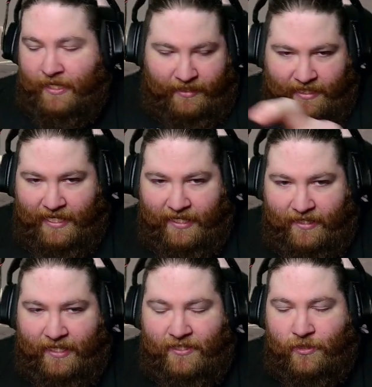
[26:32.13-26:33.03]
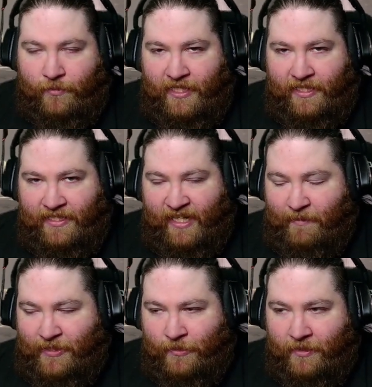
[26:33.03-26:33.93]
and don't take
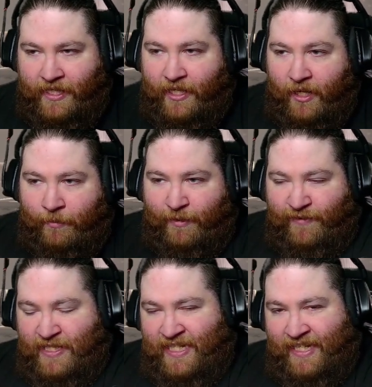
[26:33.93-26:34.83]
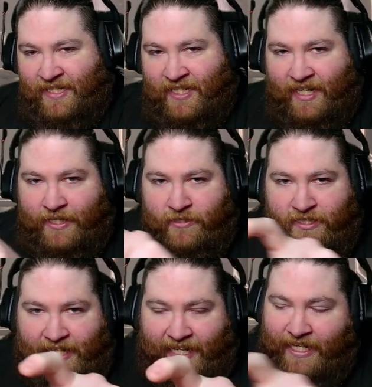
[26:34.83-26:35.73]
damage, right? But if it's the entire
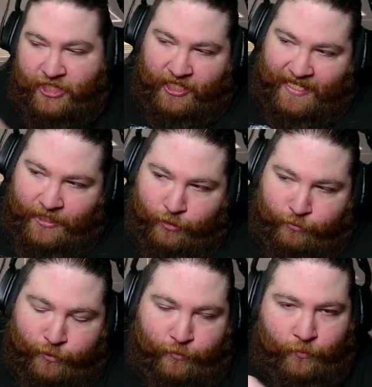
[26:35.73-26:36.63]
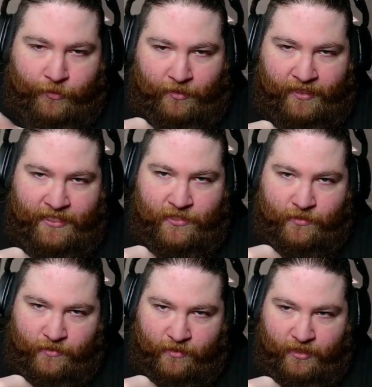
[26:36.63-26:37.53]
dash, I go through the
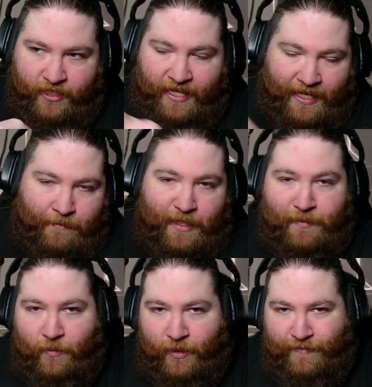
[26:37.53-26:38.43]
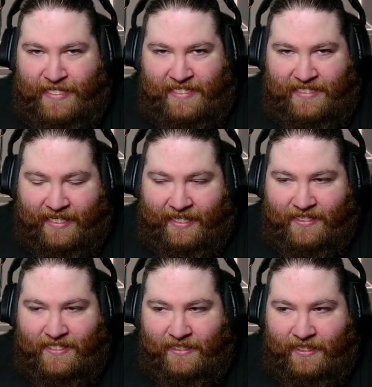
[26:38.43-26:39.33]
laser and maybe one of his
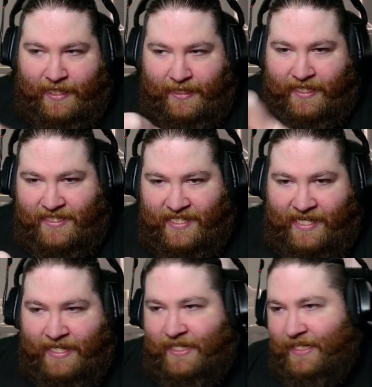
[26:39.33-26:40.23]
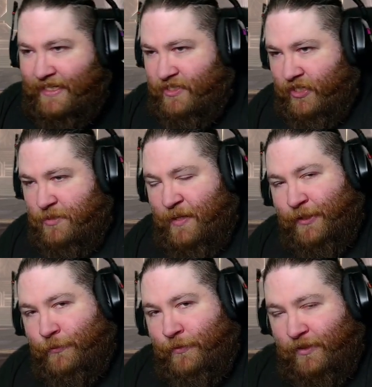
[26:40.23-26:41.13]
attacks, and then I attack and I can dodge back
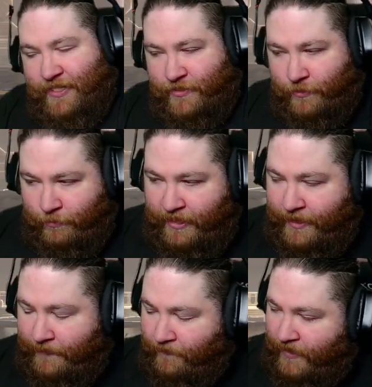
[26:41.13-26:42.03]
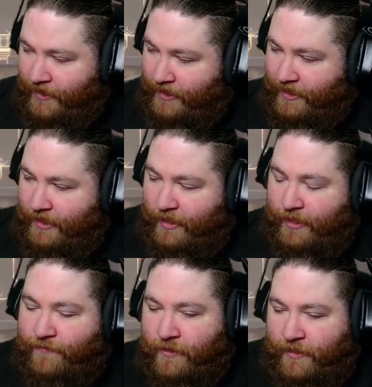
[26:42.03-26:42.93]
through the laser, right?
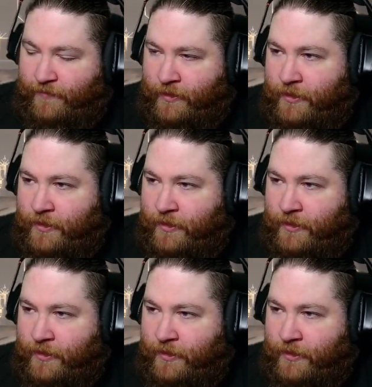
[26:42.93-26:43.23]
If you're gonna